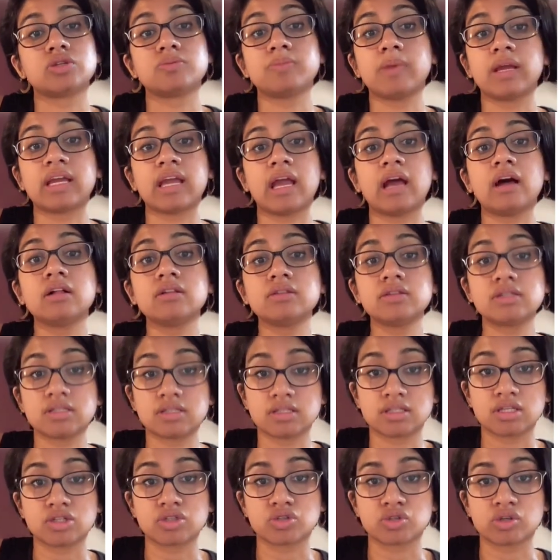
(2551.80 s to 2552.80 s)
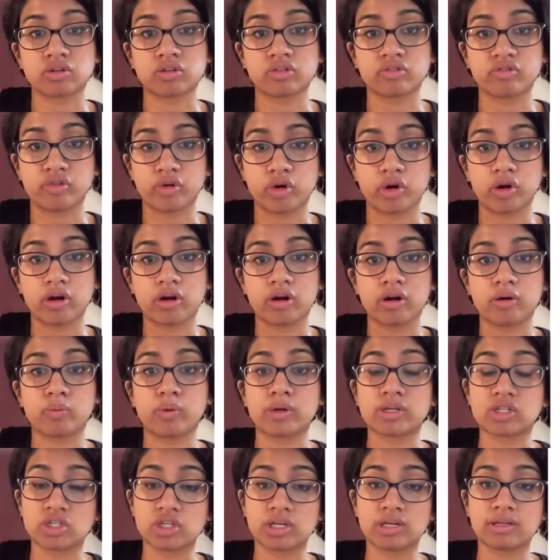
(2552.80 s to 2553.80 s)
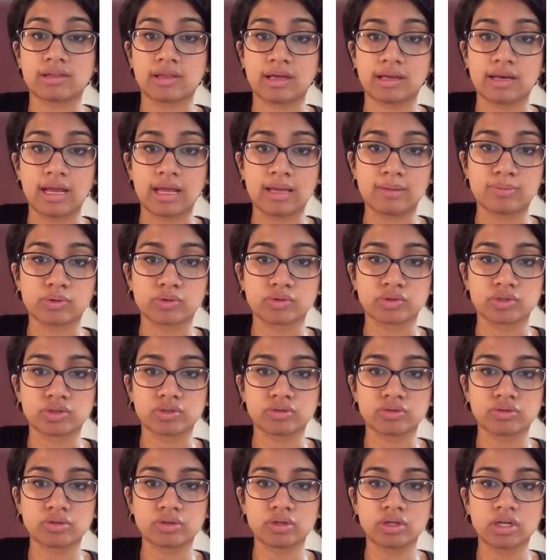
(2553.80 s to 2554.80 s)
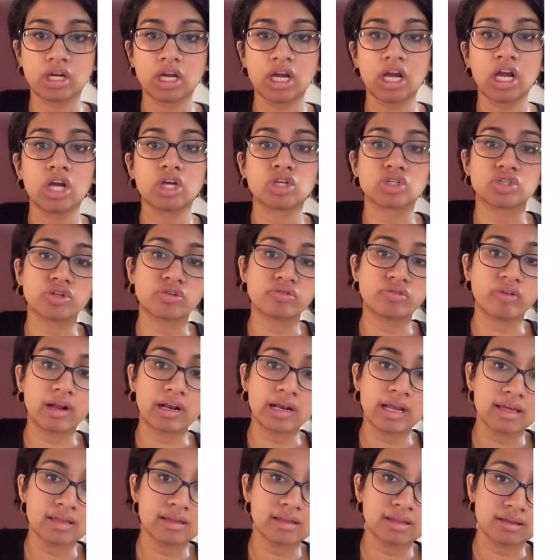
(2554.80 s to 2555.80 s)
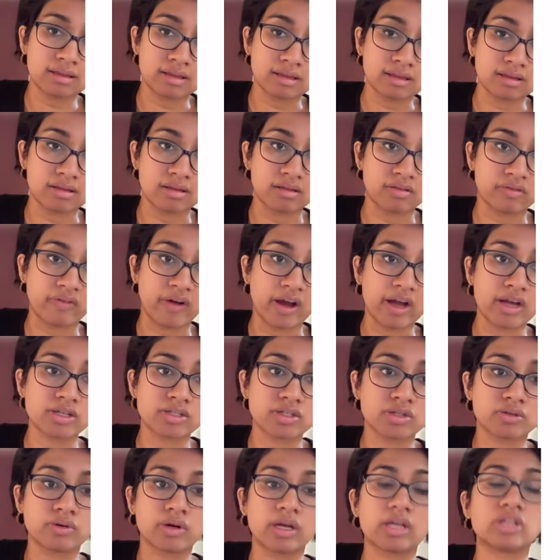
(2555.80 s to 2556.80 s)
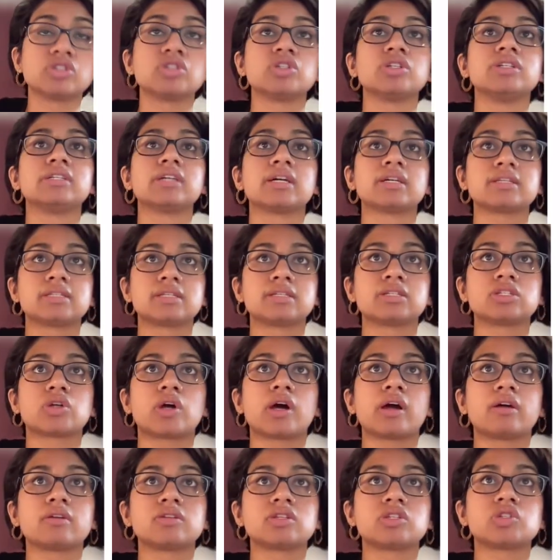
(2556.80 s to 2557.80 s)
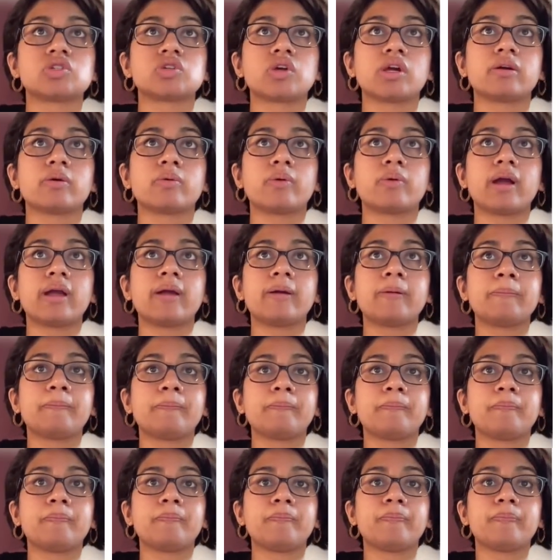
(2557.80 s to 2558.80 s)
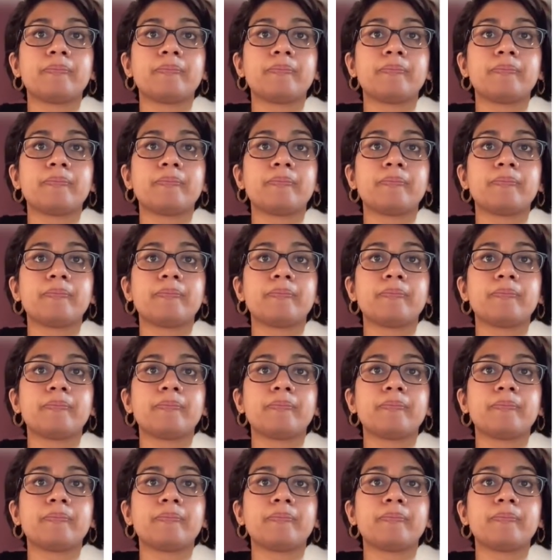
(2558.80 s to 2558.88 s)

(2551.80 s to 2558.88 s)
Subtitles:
to make health decisions for her when she is unable to. She realizes this is vital and she does it straight away.